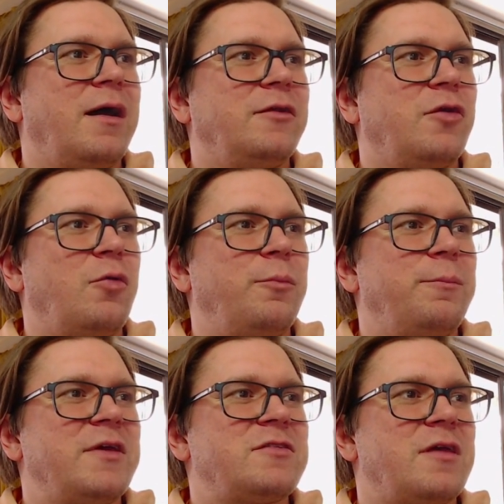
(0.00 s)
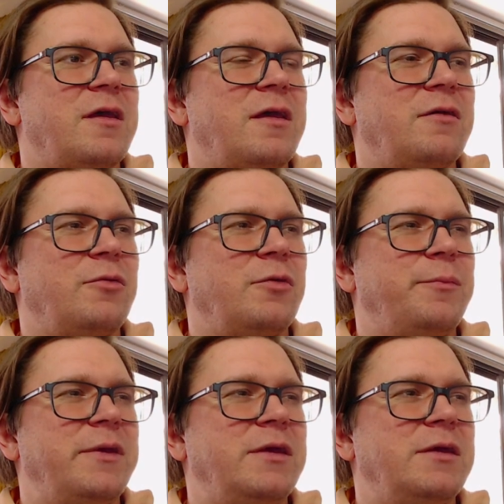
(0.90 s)
Don't miss it. It
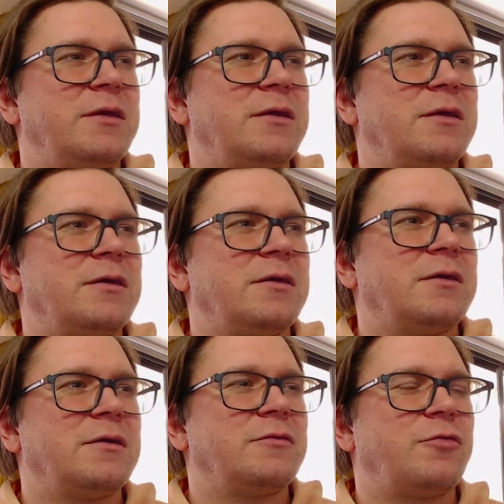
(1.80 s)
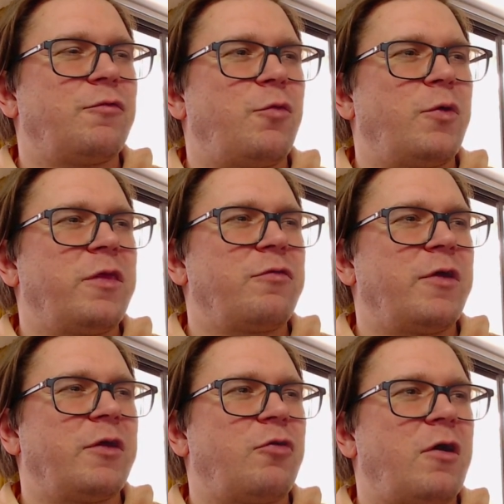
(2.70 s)
would be
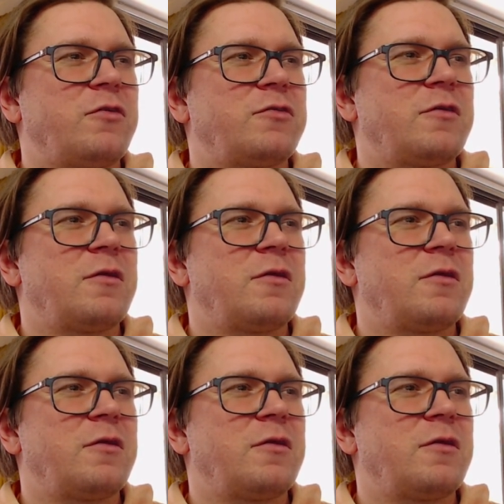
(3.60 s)
43 across.